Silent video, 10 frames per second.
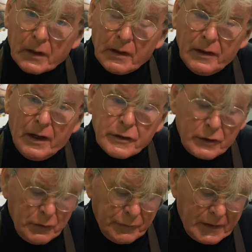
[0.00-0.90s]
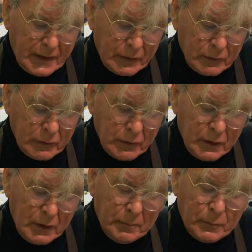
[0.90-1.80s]
nice cuffed ankle,
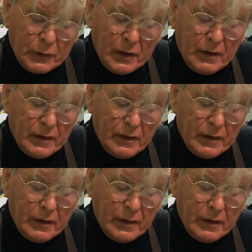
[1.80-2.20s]
but